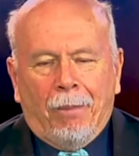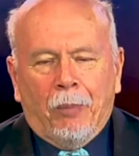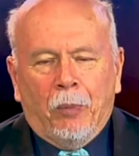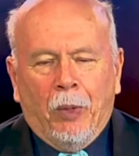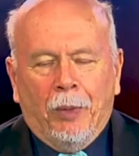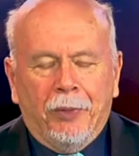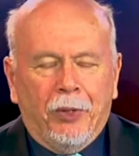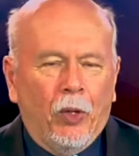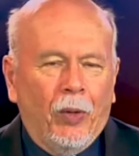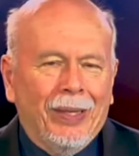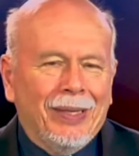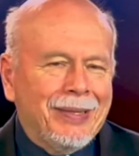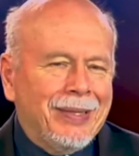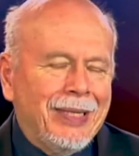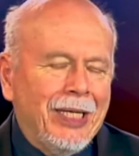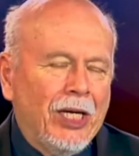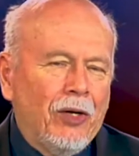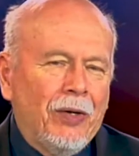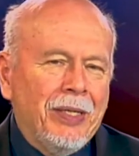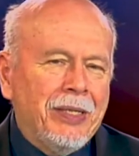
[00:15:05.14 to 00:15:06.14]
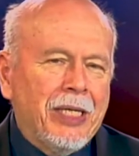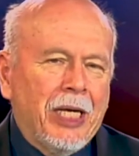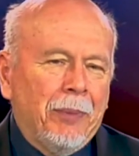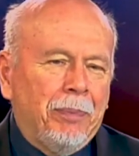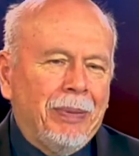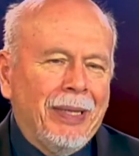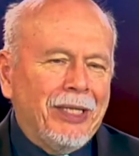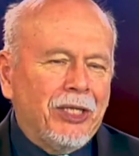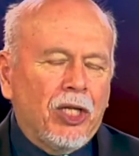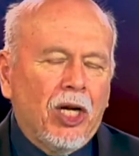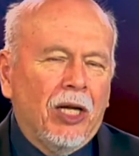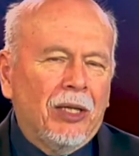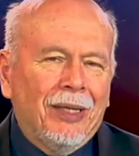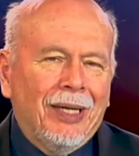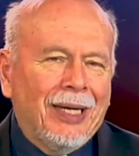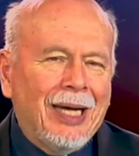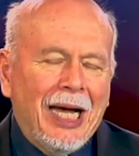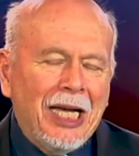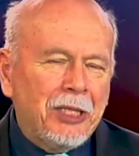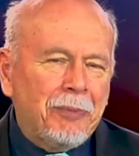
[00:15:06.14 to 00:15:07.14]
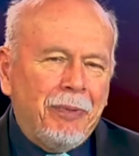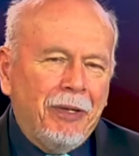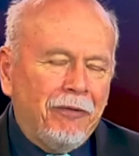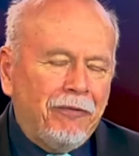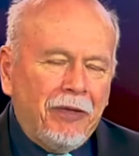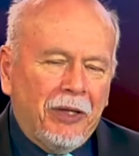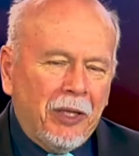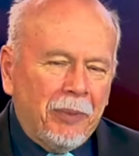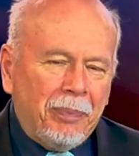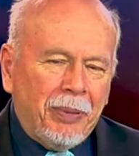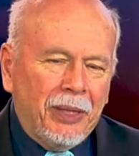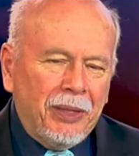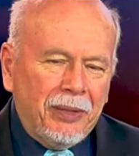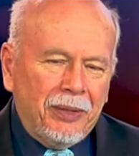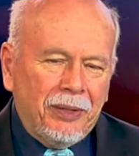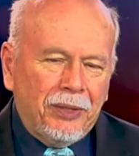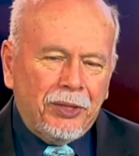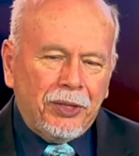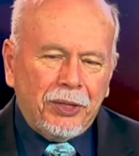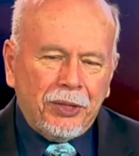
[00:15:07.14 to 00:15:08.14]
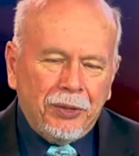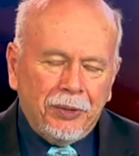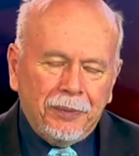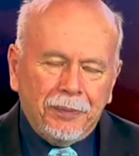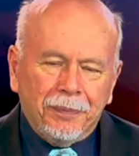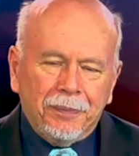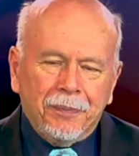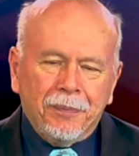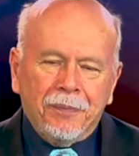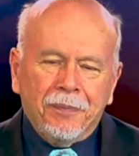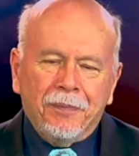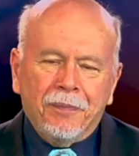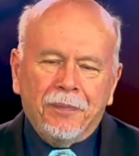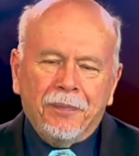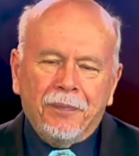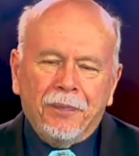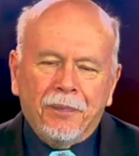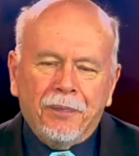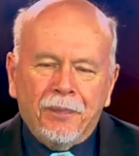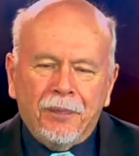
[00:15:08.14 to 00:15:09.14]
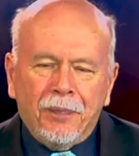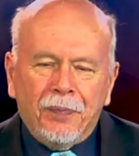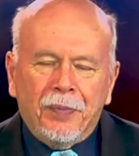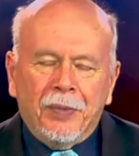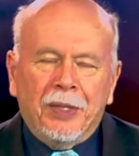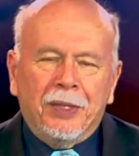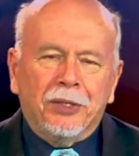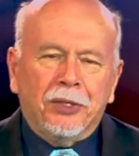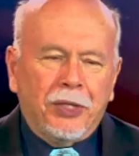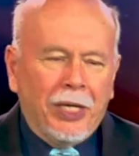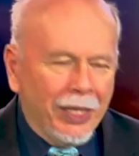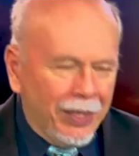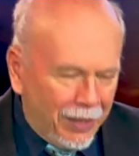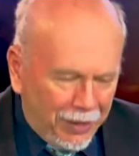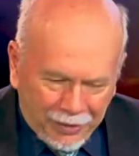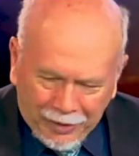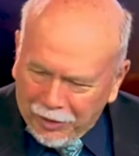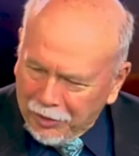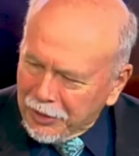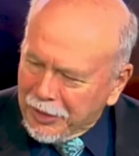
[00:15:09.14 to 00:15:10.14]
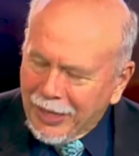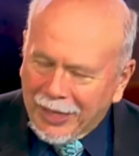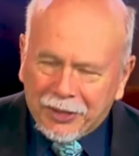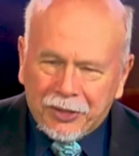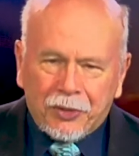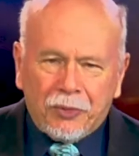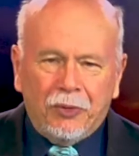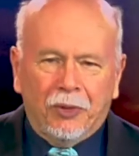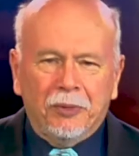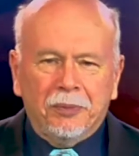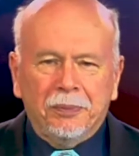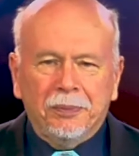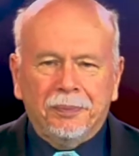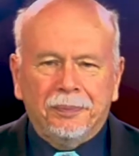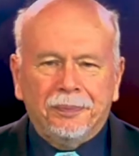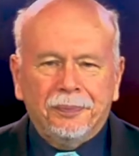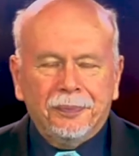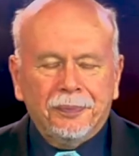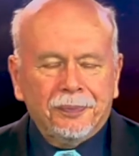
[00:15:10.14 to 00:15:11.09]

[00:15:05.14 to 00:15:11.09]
We were doing a series in a place called Legazpi, Philippines. Staying in a little guest room.